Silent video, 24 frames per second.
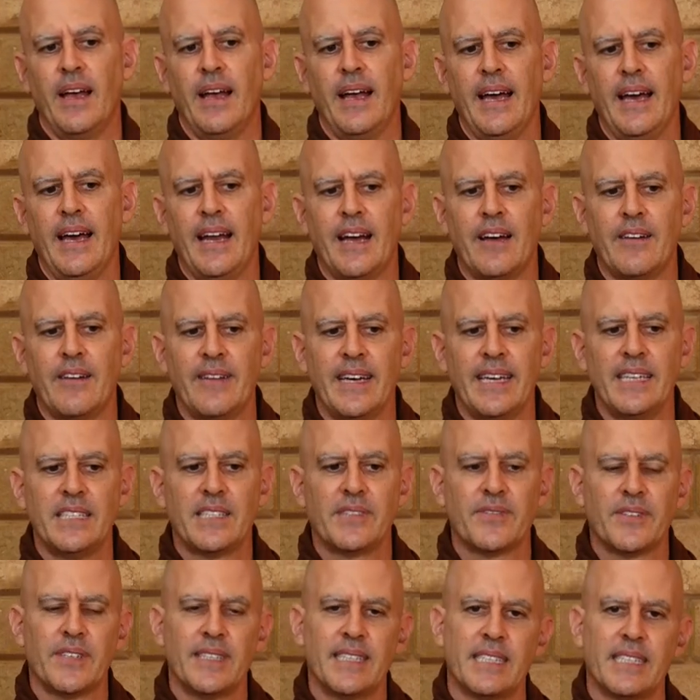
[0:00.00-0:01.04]
And I
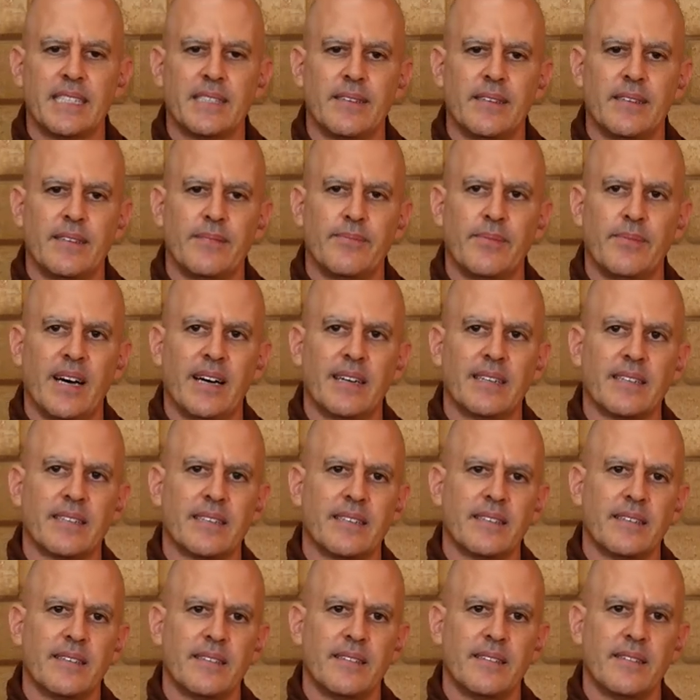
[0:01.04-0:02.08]
arranged for this monk
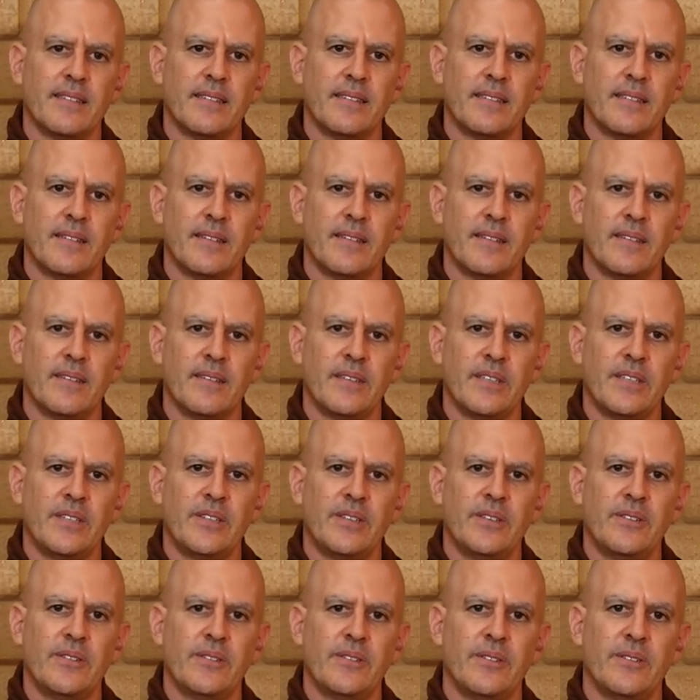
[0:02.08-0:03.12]

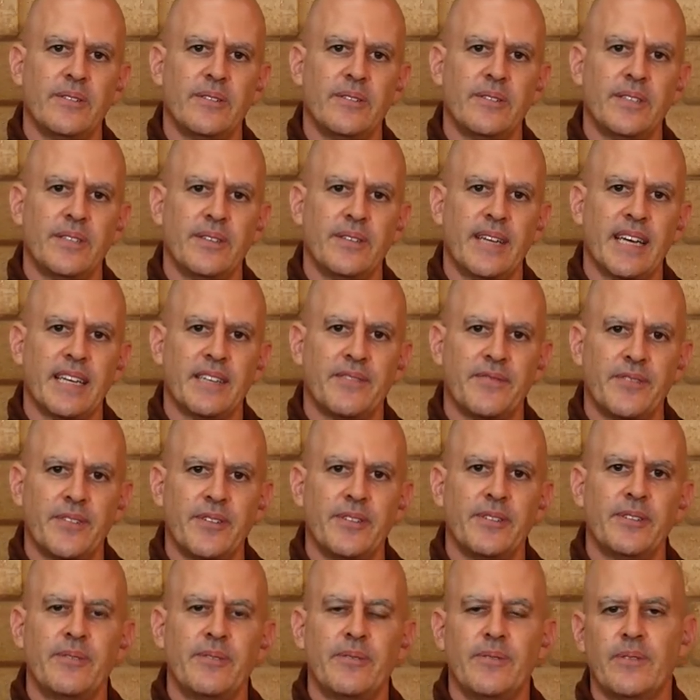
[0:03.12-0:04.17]
to get
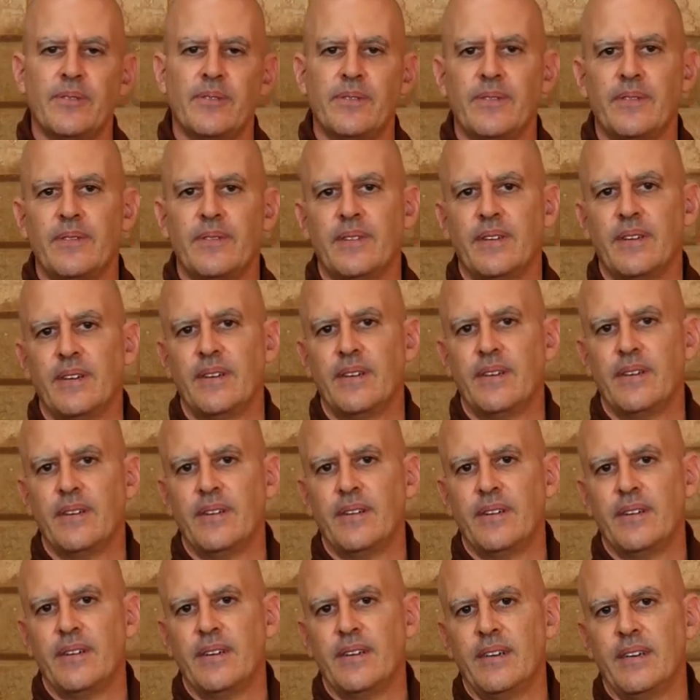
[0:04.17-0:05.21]
food
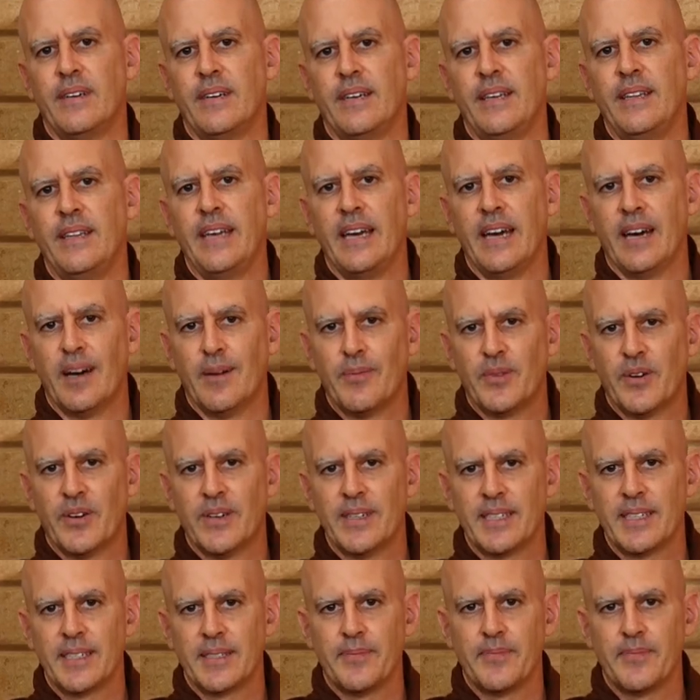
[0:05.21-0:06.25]
in the
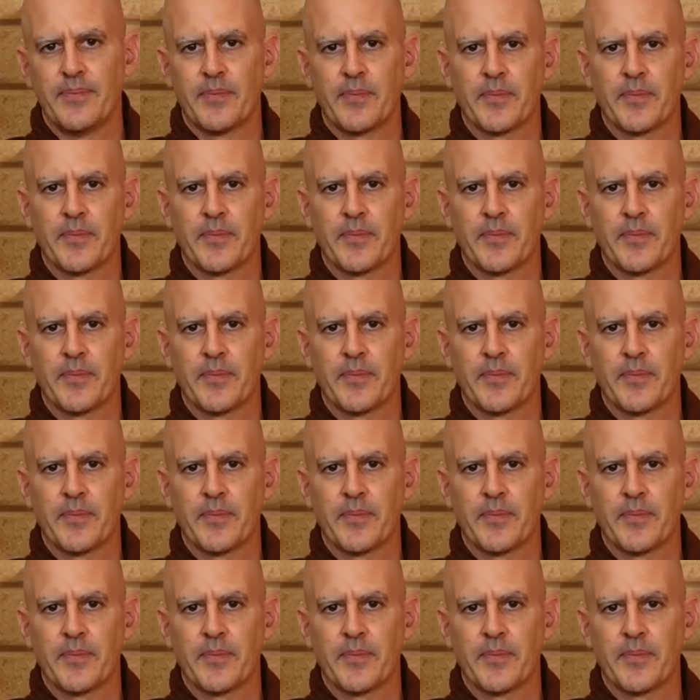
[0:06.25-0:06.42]
airport.